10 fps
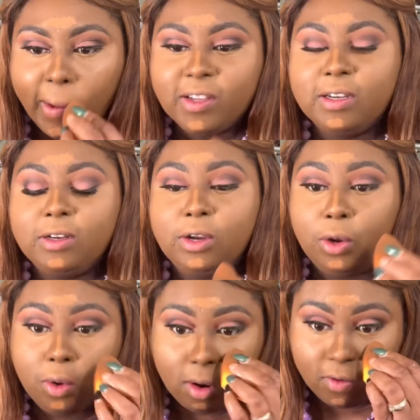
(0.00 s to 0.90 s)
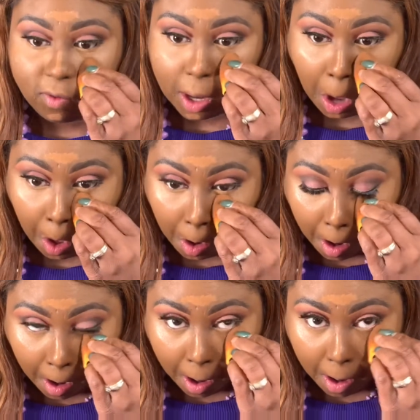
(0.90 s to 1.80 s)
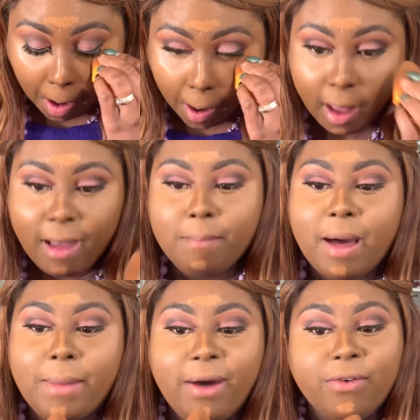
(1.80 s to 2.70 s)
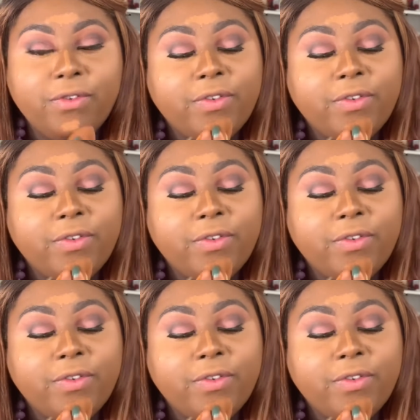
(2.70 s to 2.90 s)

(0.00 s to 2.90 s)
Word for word: to do around my mouth.